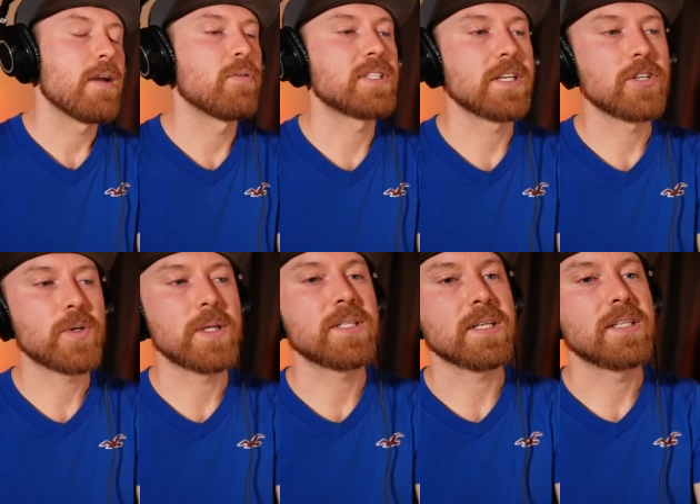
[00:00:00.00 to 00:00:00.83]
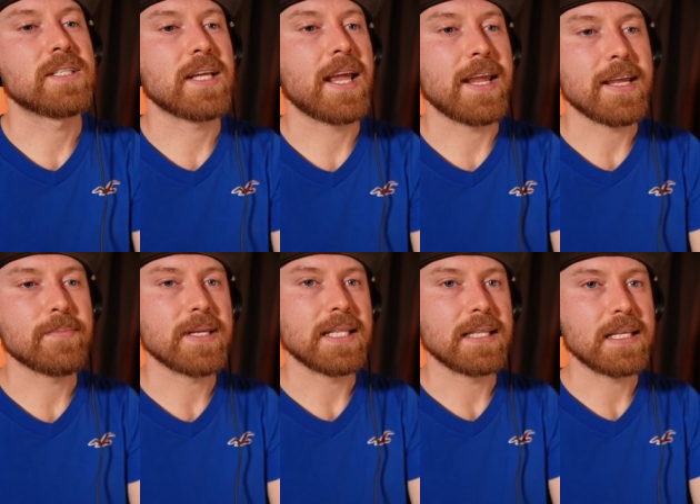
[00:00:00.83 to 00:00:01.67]
what's interesting is
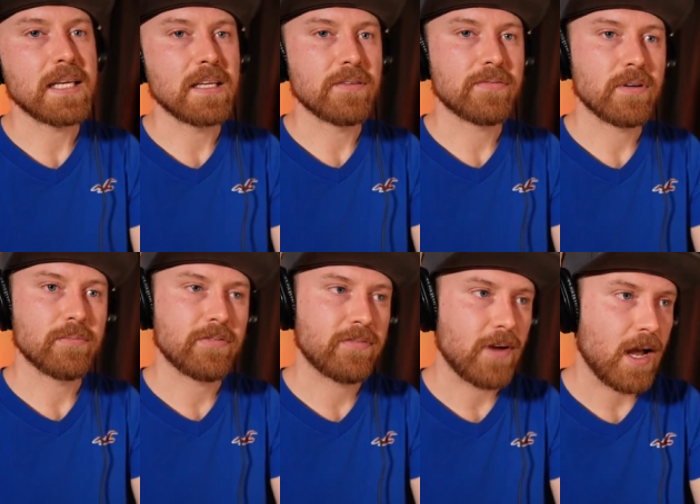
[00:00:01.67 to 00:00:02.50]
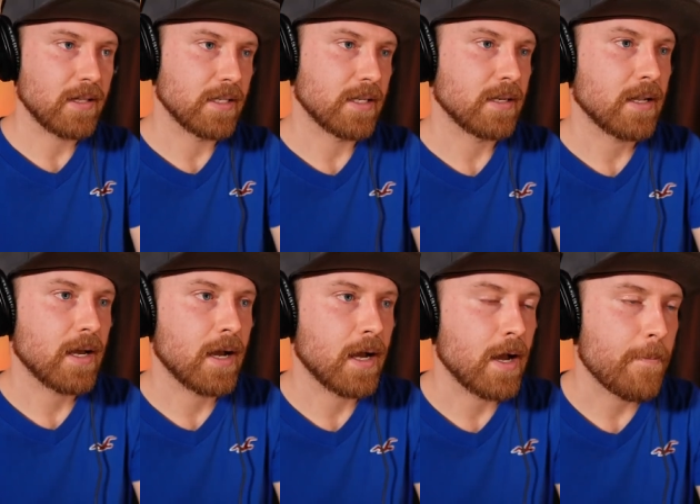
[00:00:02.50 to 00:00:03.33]
Amy Lee from Fallen,
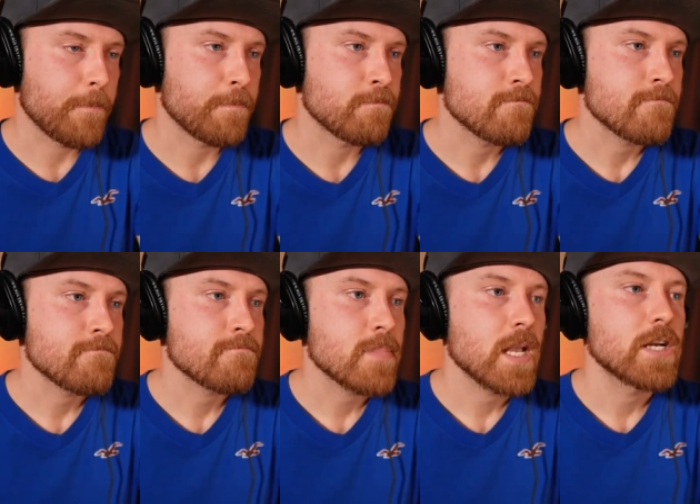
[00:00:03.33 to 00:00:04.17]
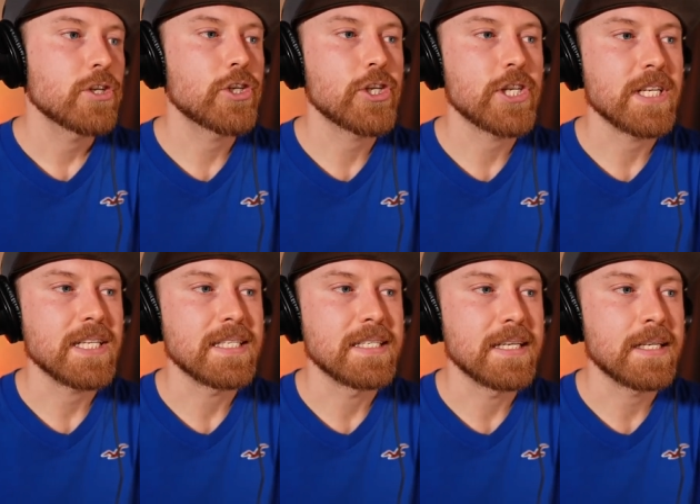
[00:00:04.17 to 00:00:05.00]
um,
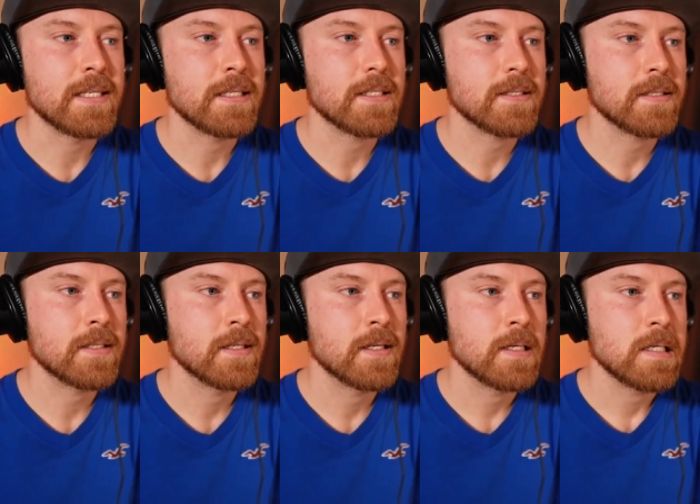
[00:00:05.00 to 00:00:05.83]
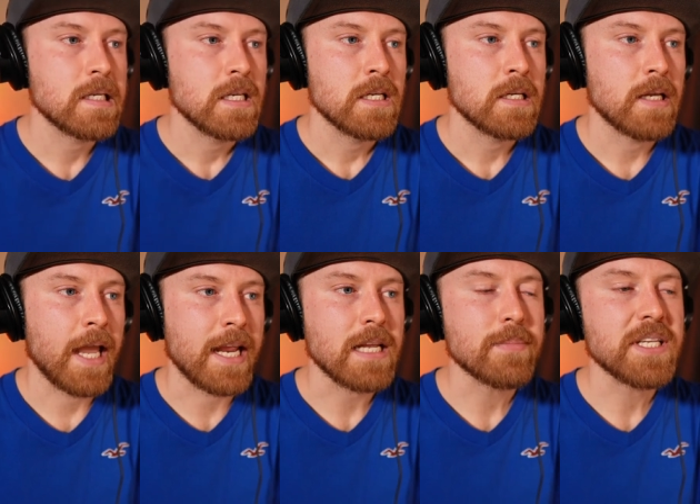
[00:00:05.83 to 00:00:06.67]
she didn't
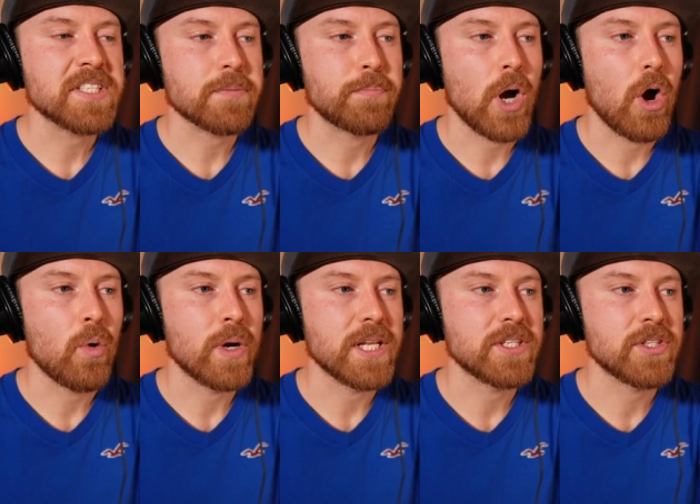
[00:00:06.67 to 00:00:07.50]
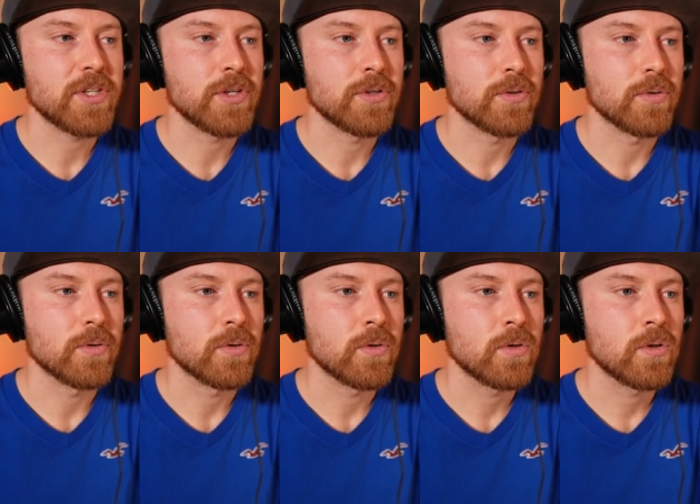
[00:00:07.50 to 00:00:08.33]
Amy's a poet too.